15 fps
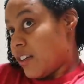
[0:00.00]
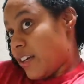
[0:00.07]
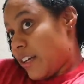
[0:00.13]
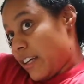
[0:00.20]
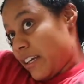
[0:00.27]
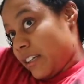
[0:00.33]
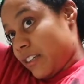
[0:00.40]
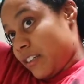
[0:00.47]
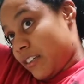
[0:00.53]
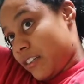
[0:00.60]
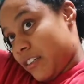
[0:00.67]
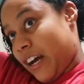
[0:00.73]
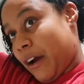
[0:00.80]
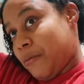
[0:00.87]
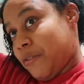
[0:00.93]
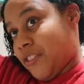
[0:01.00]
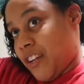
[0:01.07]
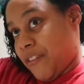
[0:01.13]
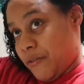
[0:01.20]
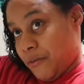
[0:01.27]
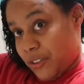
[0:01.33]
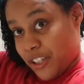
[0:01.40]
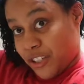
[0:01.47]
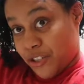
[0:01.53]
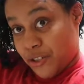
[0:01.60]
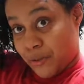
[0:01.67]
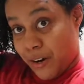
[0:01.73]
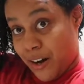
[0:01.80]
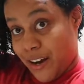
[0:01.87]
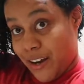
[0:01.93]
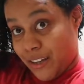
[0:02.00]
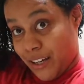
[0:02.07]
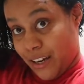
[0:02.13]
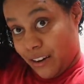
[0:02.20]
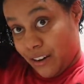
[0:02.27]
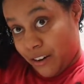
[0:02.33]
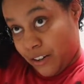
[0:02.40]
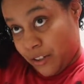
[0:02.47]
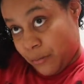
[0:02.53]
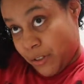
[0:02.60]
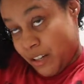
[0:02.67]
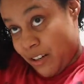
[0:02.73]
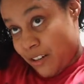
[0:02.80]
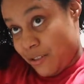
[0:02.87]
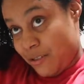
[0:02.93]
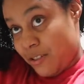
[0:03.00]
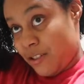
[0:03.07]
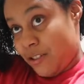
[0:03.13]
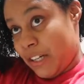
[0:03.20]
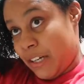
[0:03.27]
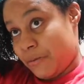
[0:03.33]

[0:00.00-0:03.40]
And I wasn't even really trying that hard, to be honest with you.